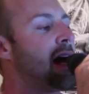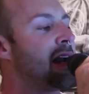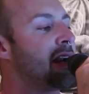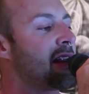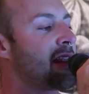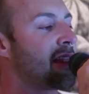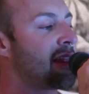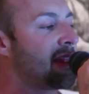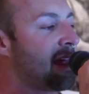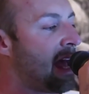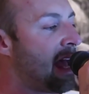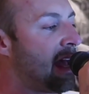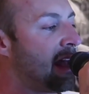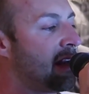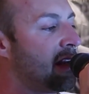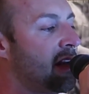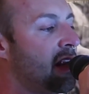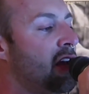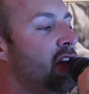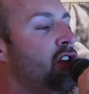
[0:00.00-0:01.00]
and
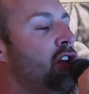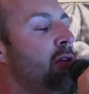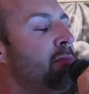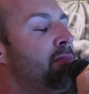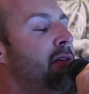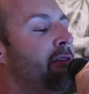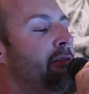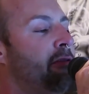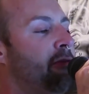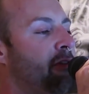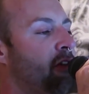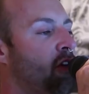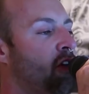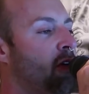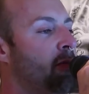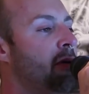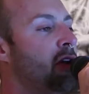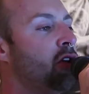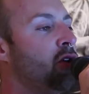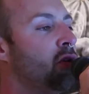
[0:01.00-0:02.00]
then you
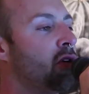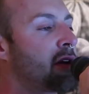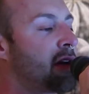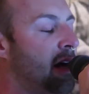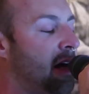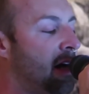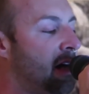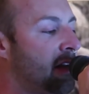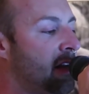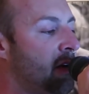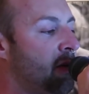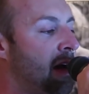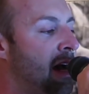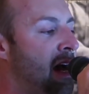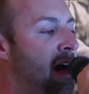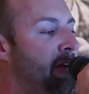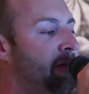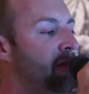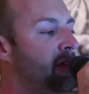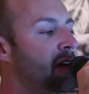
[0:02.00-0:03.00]
perform your cardio
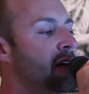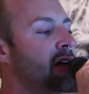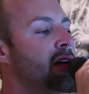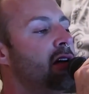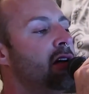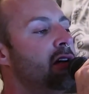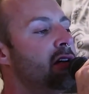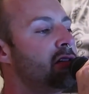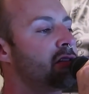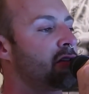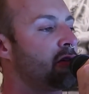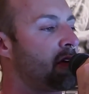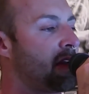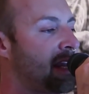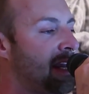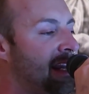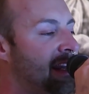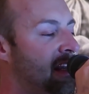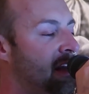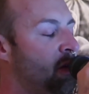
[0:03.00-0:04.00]
after. So you
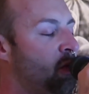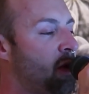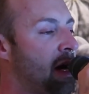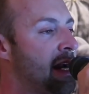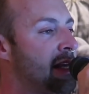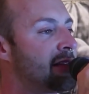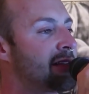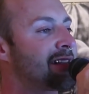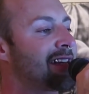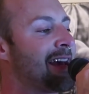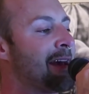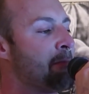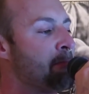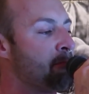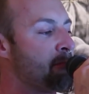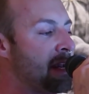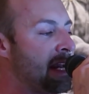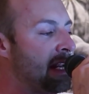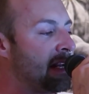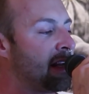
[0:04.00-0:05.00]
hit your weights
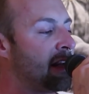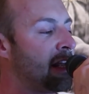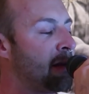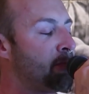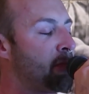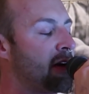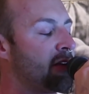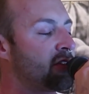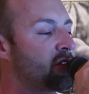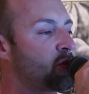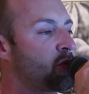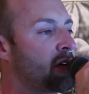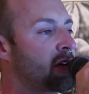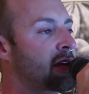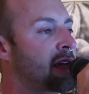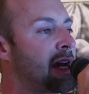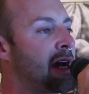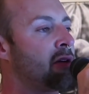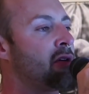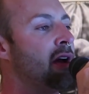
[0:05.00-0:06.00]
immediately
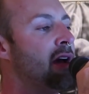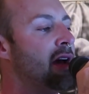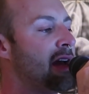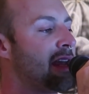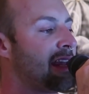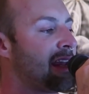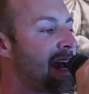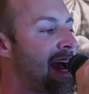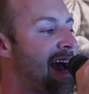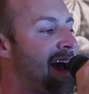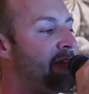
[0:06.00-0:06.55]
post-workout, you